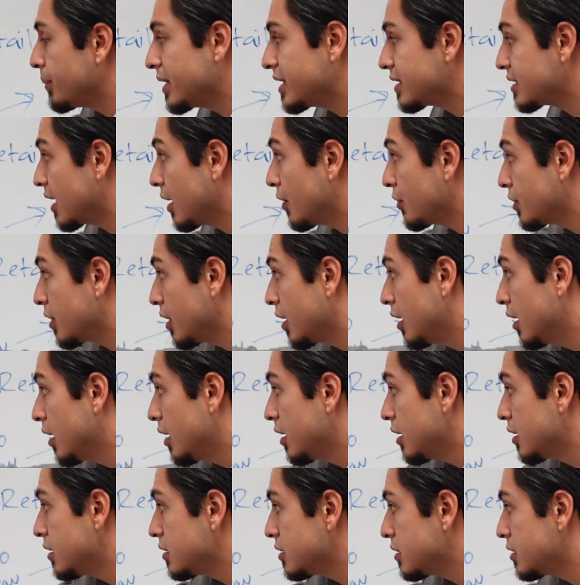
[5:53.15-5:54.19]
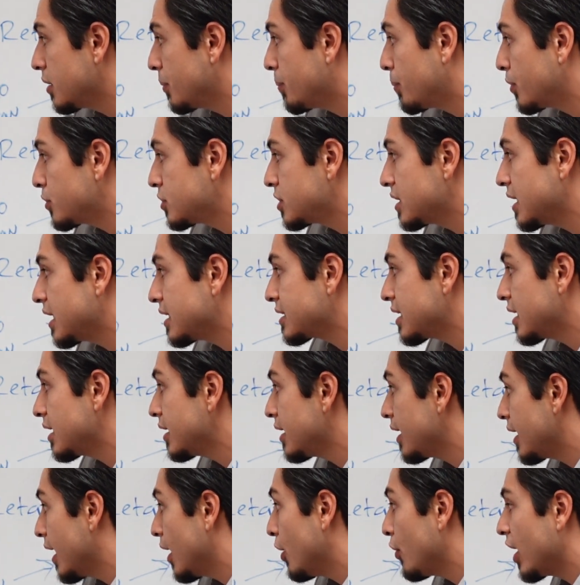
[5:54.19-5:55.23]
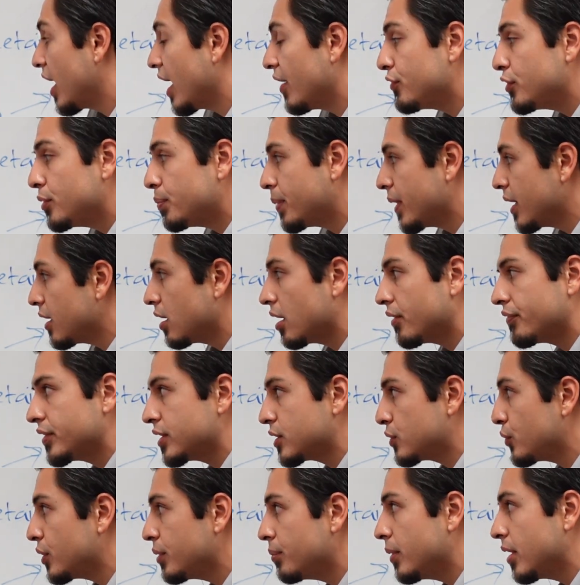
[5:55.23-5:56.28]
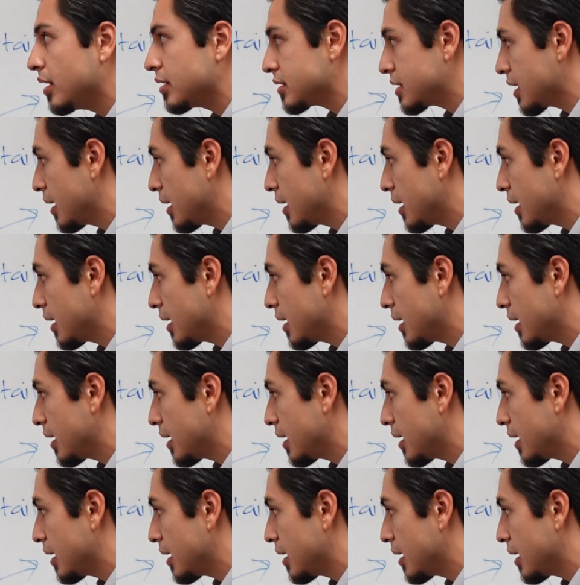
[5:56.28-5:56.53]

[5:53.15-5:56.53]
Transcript: tell the person that's selling it, I'll have you paid off in 3 months.